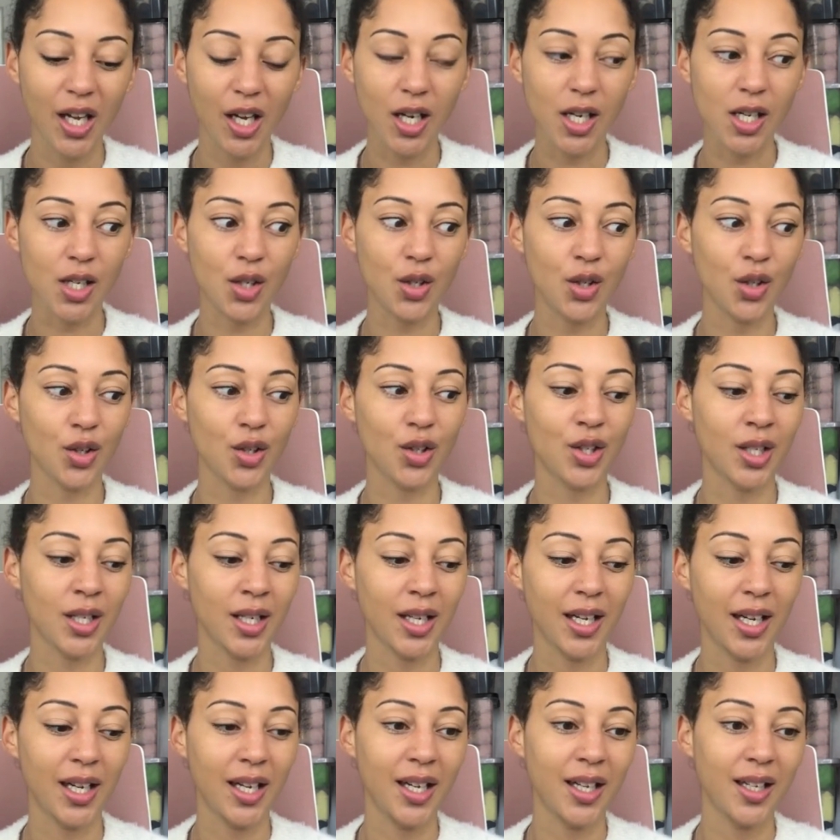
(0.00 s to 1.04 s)
is just,
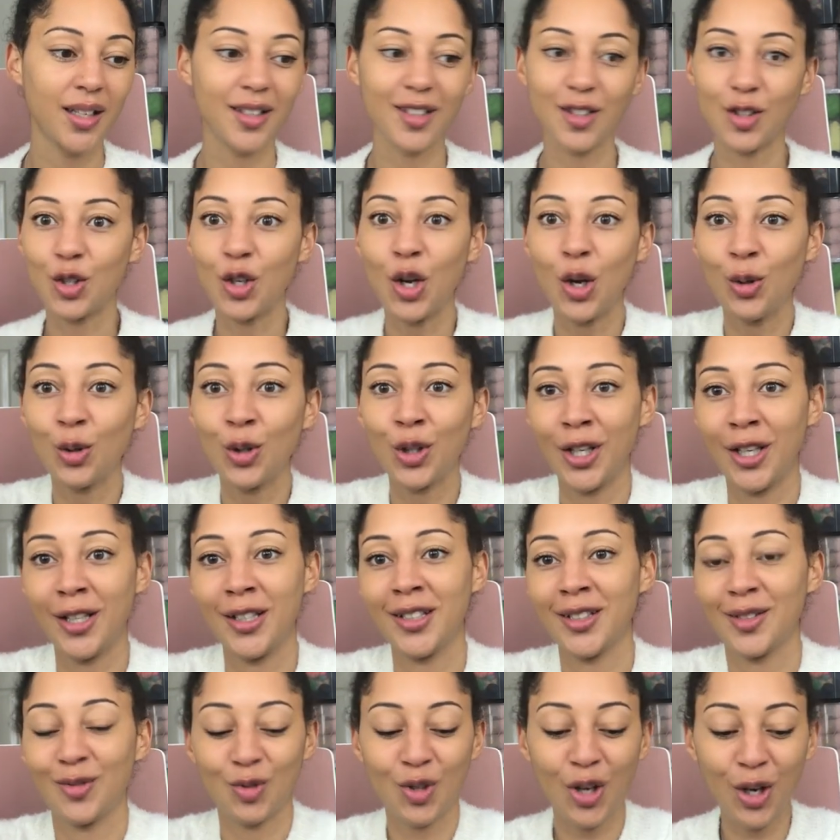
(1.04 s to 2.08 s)
it's no good, it's